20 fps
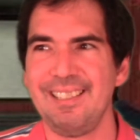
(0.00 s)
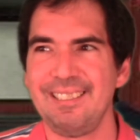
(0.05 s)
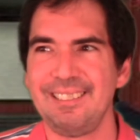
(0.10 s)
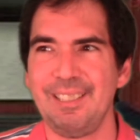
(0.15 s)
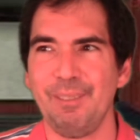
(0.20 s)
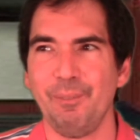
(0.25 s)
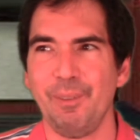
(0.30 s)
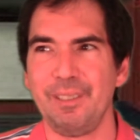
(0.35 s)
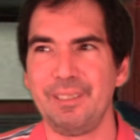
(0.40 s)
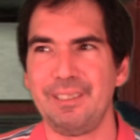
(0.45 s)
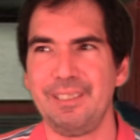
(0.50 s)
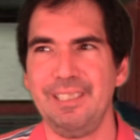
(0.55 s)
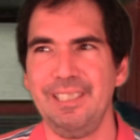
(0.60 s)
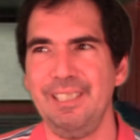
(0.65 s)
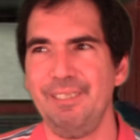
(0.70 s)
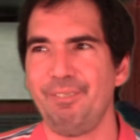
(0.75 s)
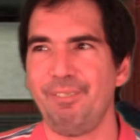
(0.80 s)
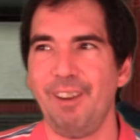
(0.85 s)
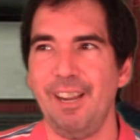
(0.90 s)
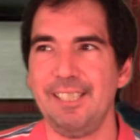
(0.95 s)
than what the
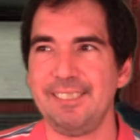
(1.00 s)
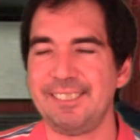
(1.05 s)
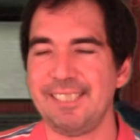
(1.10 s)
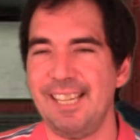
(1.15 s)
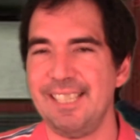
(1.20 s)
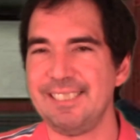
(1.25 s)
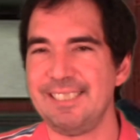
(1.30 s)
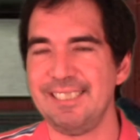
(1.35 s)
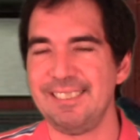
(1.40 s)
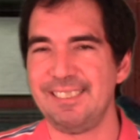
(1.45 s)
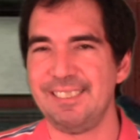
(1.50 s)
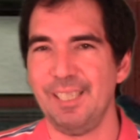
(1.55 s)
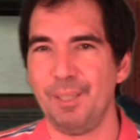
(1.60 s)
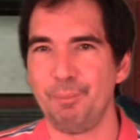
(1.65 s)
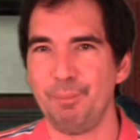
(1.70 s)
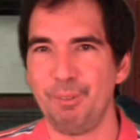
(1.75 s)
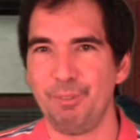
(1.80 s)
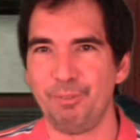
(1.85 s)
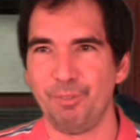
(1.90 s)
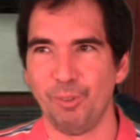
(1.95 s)
franchise has
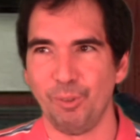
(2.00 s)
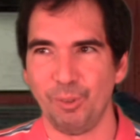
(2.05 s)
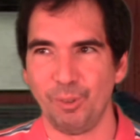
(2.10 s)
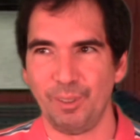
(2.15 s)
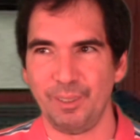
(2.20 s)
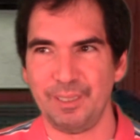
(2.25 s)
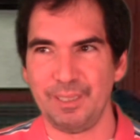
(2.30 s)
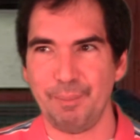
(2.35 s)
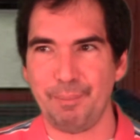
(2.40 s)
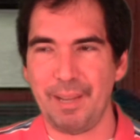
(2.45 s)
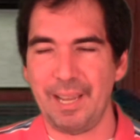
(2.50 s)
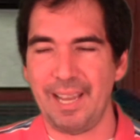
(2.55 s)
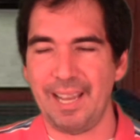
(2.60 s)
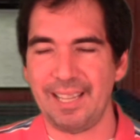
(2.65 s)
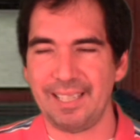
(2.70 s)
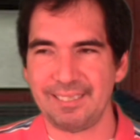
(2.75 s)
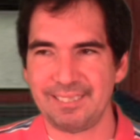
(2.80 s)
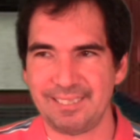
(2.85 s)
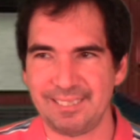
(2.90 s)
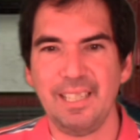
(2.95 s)
done before in the
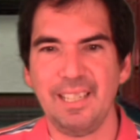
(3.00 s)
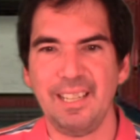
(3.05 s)
past.